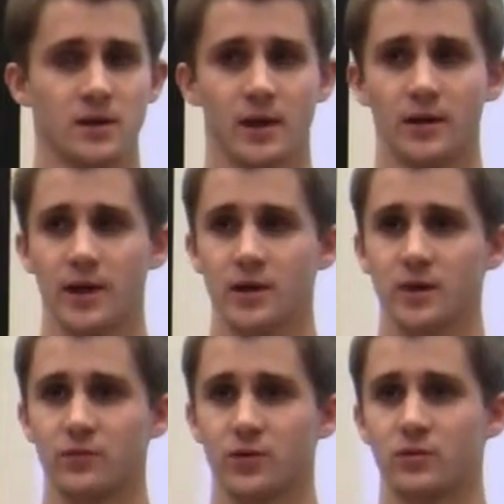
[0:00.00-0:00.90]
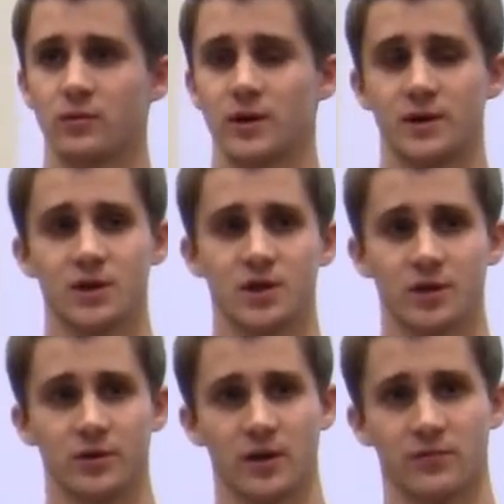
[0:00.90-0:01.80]
and then give you a
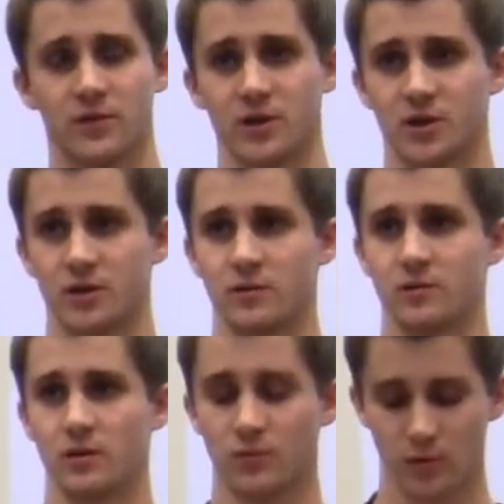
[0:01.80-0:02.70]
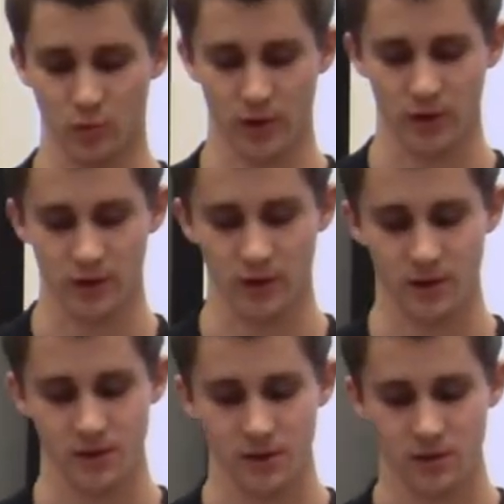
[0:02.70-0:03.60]
dictionary definition of what morality
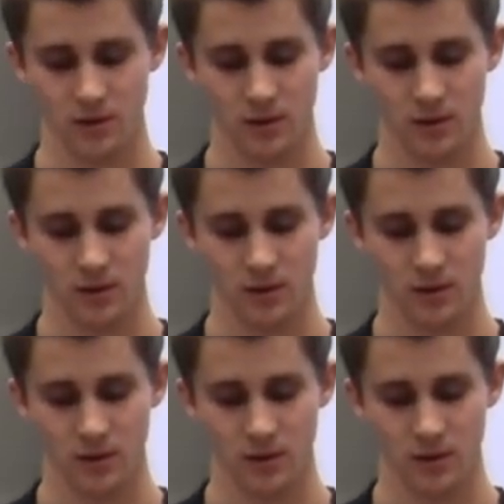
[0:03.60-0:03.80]
is.